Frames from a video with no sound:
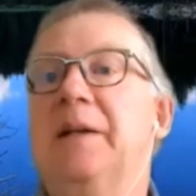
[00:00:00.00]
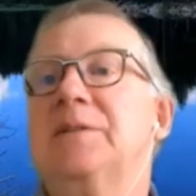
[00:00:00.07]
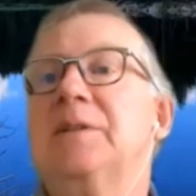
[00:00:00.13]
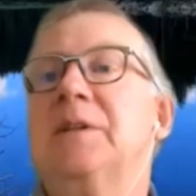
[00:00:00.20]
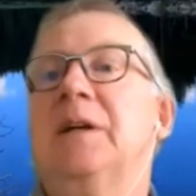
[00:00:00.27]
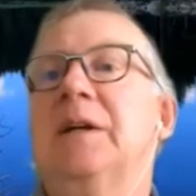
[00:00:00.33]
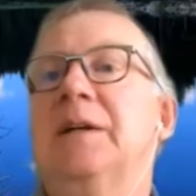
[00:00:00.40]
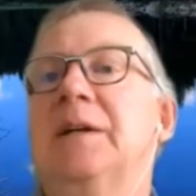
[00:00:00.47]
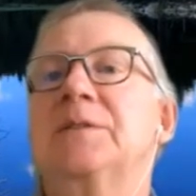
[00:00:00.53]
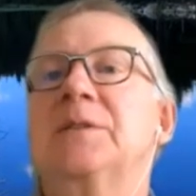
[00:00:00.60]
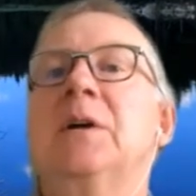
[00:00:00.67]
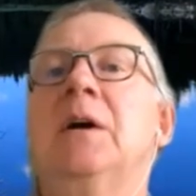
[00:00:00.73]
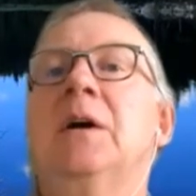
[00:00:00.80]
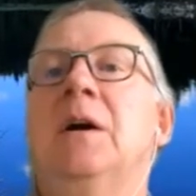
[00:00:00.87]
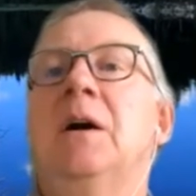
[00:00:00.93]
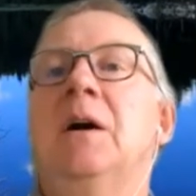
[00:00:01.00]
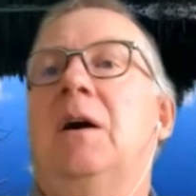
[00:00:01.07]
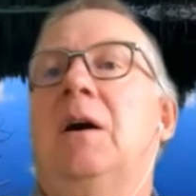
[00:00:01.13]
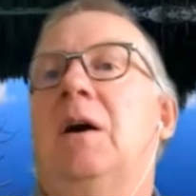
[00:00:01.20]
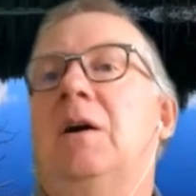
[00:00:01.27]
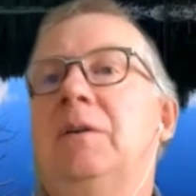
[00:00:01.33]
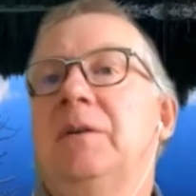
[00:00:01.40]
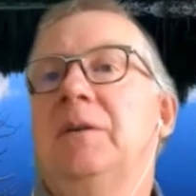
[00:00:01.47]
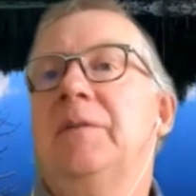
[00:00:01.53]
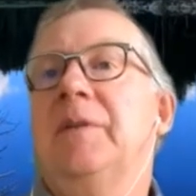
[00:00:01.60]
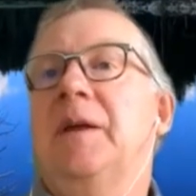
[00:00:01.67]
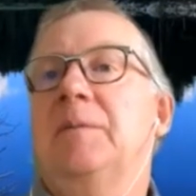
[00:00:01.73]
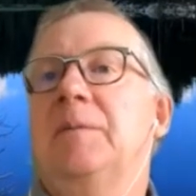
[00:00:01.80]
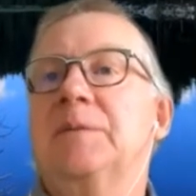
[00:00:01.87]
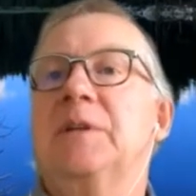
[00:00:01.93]
science. All of
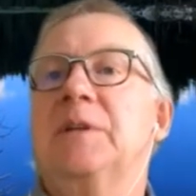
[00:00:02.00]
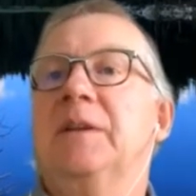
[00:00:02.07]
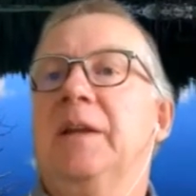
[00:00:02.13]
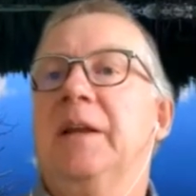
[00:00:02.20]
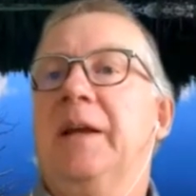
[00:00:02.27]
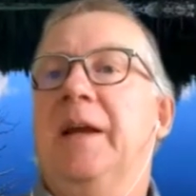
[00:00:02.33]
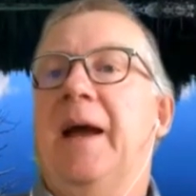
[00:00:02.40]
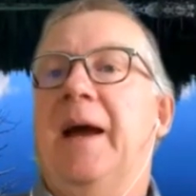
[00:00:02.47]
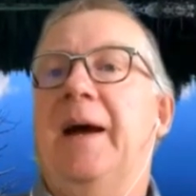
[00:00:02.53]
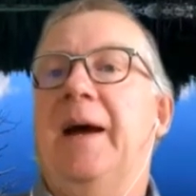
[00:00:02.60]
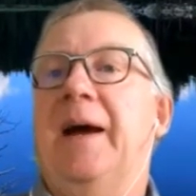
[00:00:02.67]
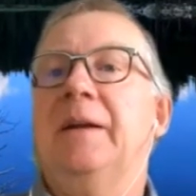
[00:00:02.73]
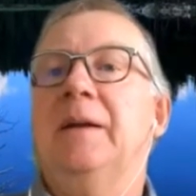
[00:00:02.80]
them suddenly had